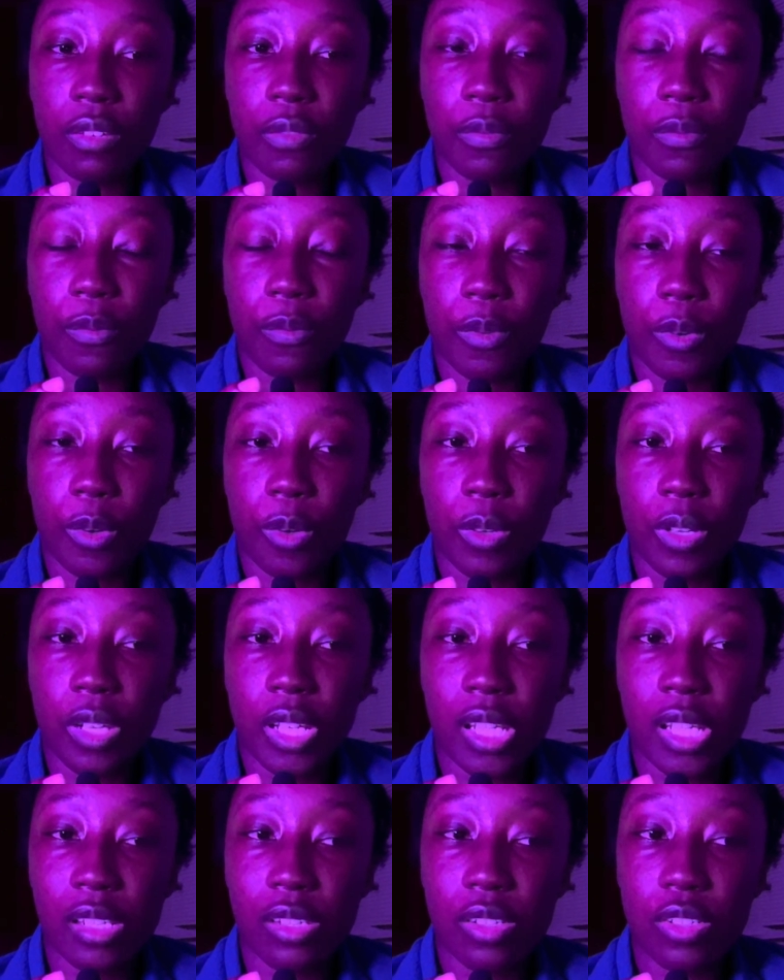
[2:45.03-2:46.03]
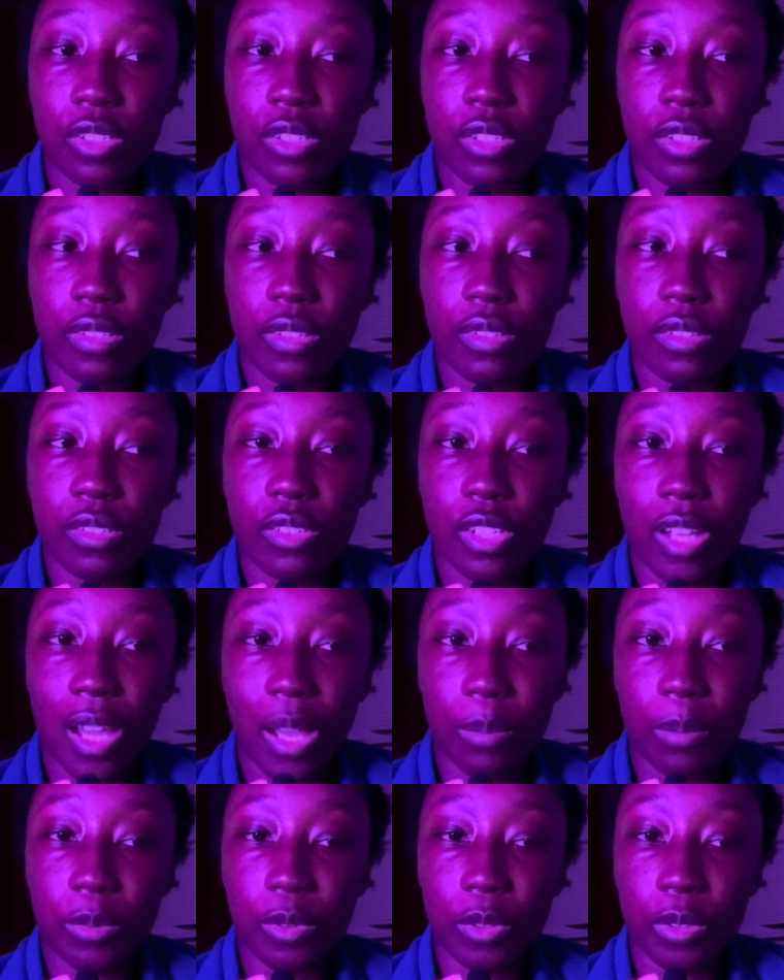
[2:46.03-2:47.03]
for each
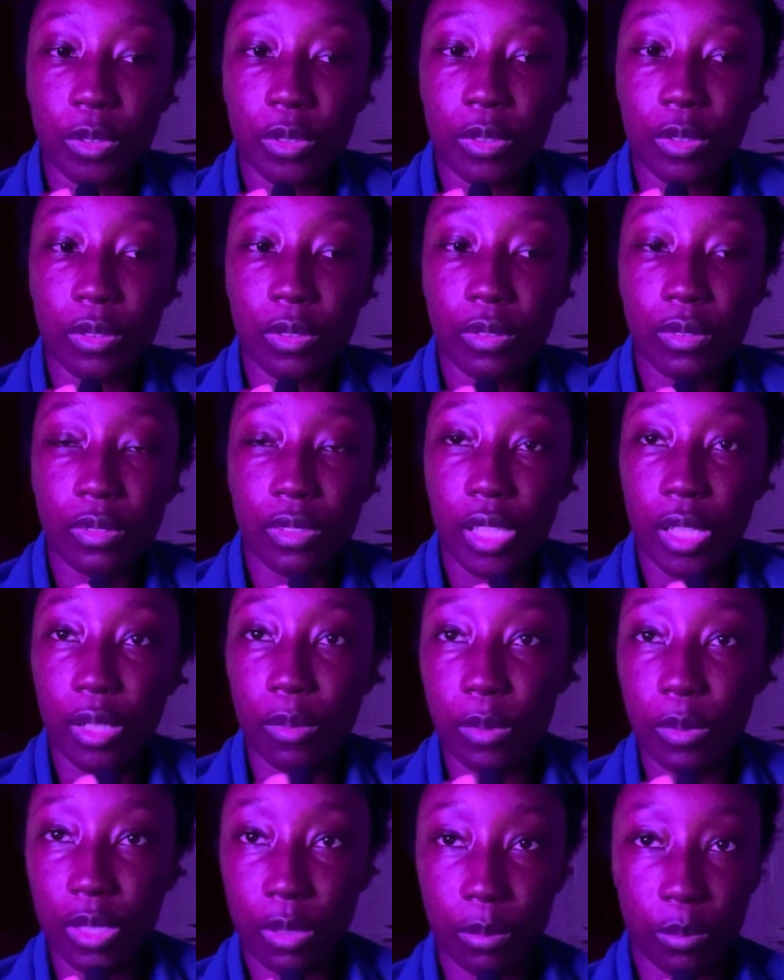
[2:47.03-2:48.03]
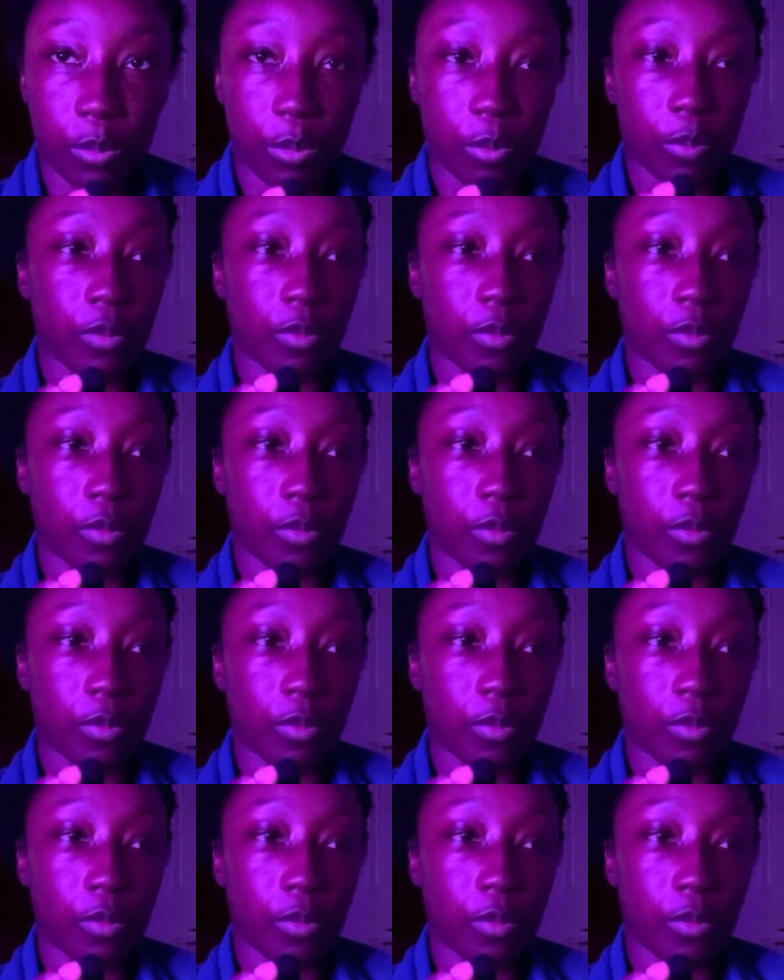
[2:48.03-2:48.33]
chapter, like when I'm